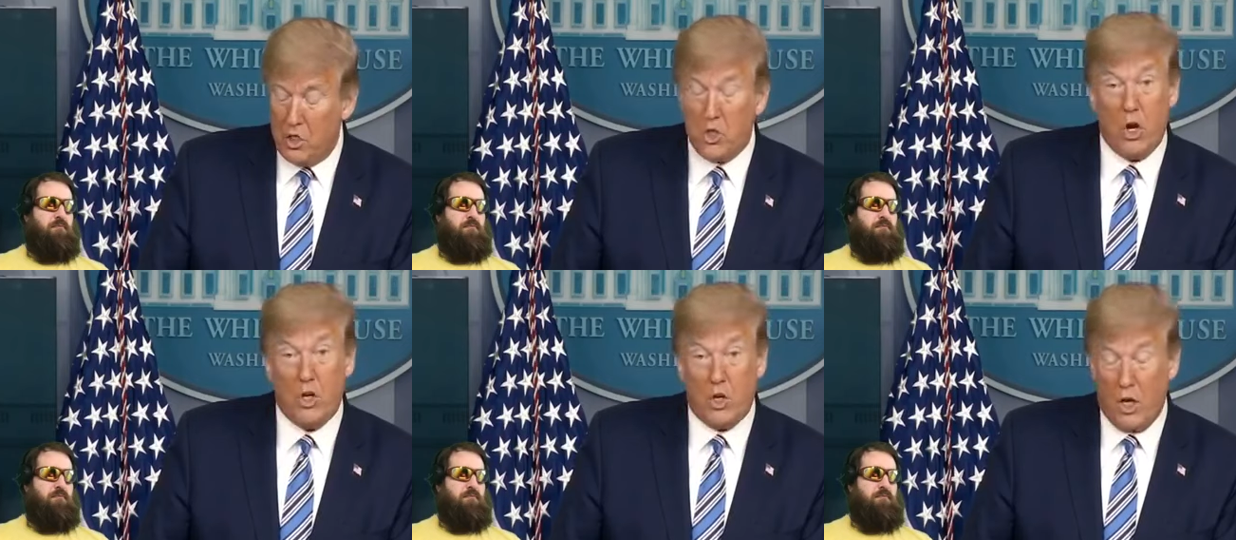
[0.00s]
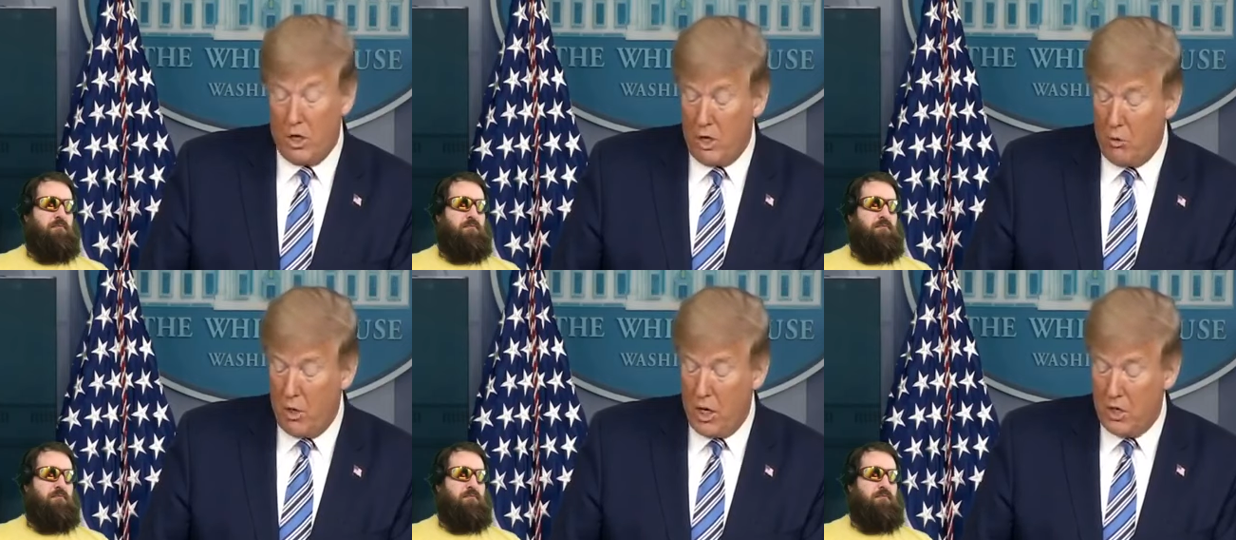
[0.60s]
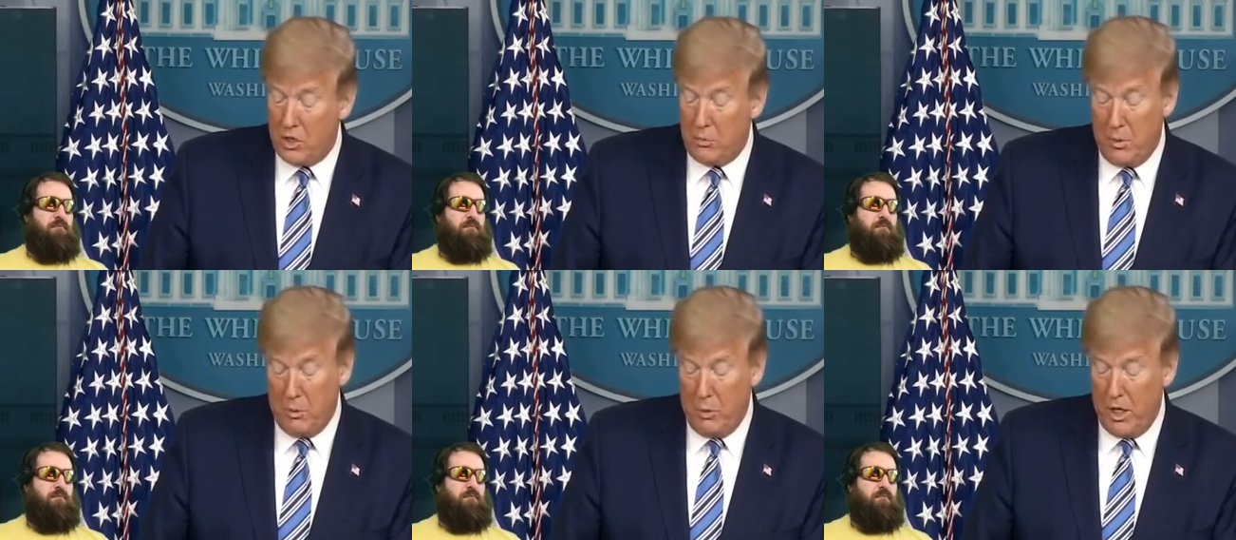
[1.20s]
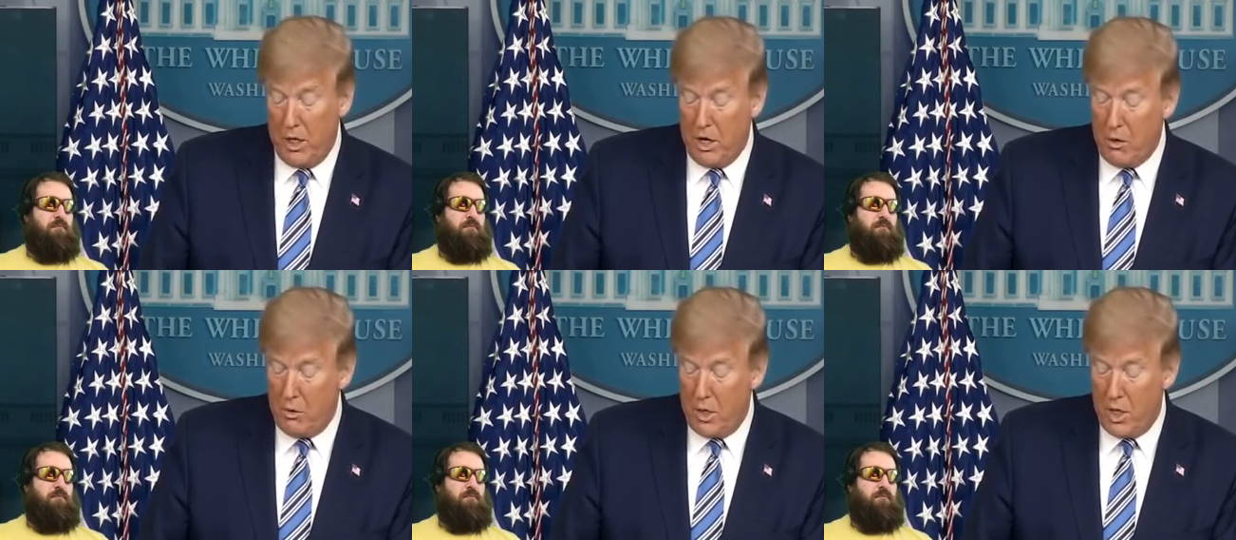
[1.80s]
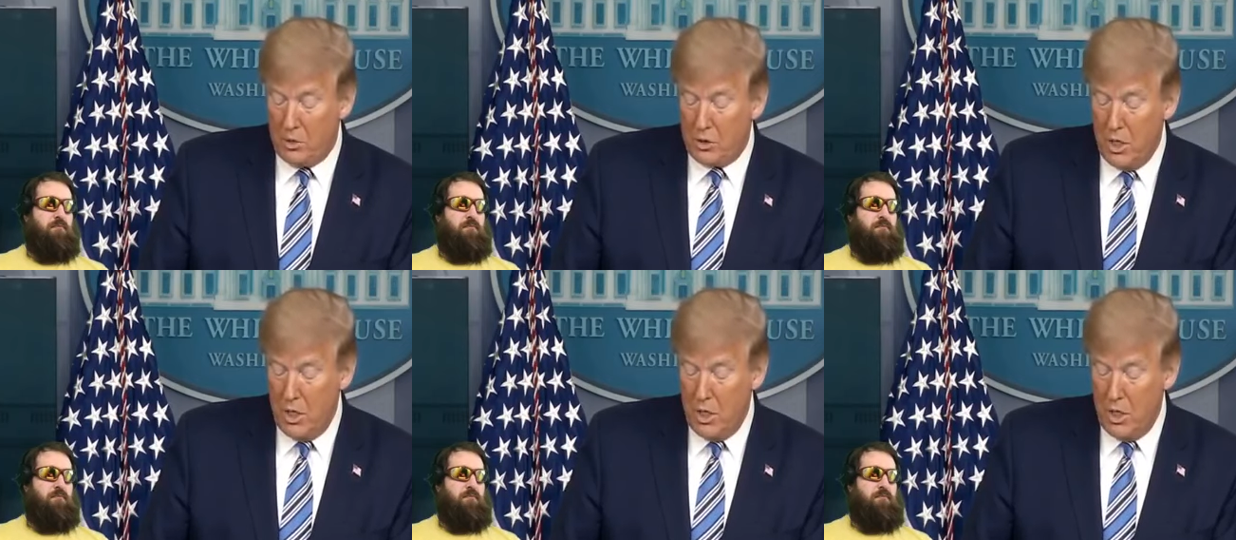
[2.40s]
Speaker 1: hard to get it aroused, but we got it aroused.